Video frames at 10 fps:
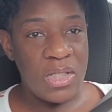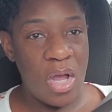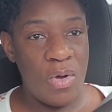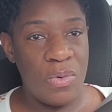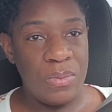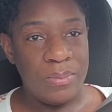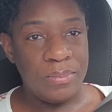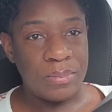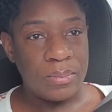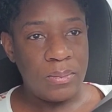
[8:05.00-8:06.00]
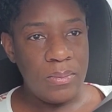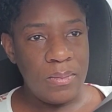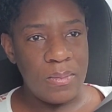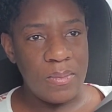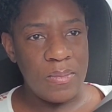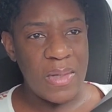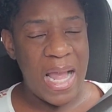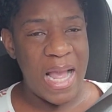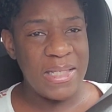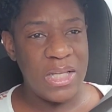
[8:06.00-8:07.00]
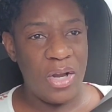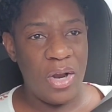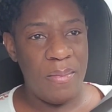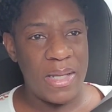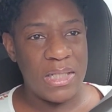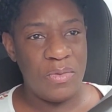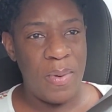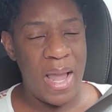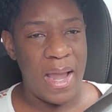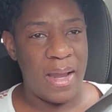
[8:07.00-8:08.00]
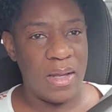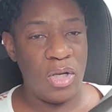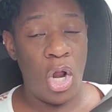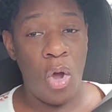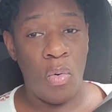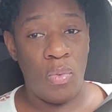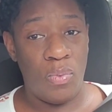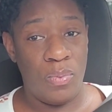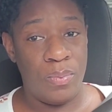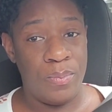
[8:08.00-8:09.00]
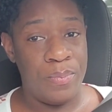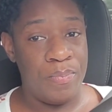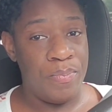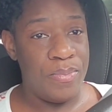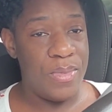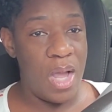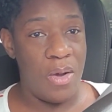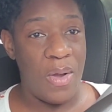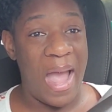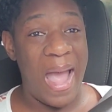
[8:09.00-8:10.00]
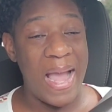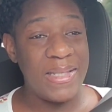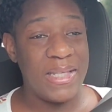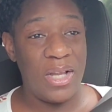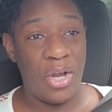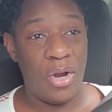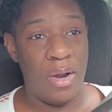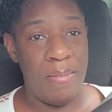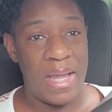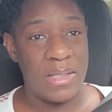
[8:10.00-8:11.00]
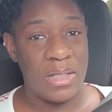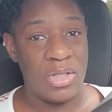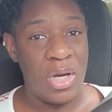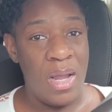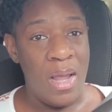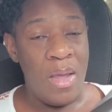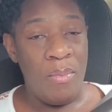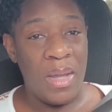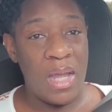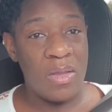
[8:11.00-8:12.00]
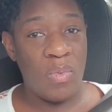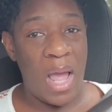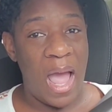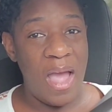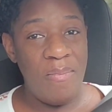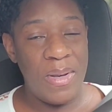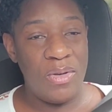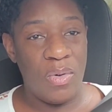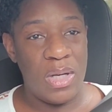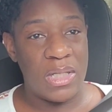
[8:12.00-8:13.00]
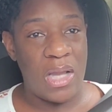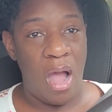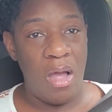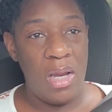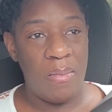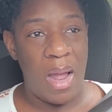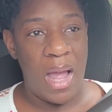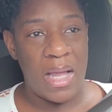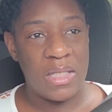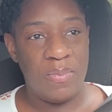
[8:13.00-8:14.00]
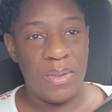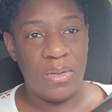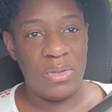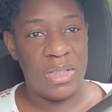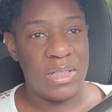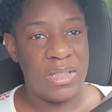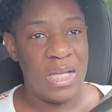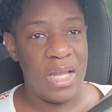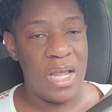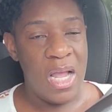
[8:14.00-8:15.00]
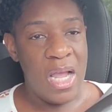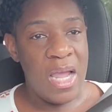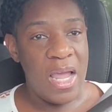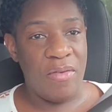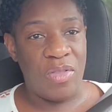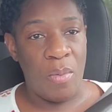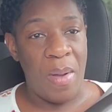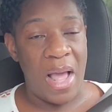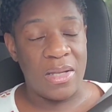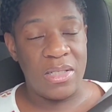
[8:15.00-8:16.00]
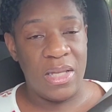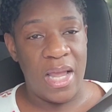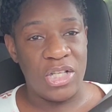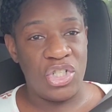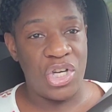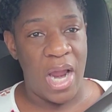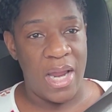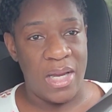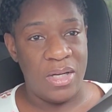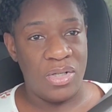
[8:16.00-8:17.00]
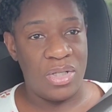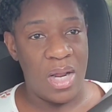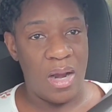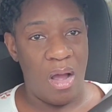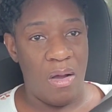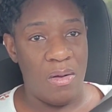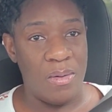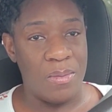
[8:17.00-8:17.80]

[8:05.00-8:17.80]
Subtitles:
So I sent her a message back. No, I sent her a message because what I've been doing is calling my hospital to see if their policy has changed at all.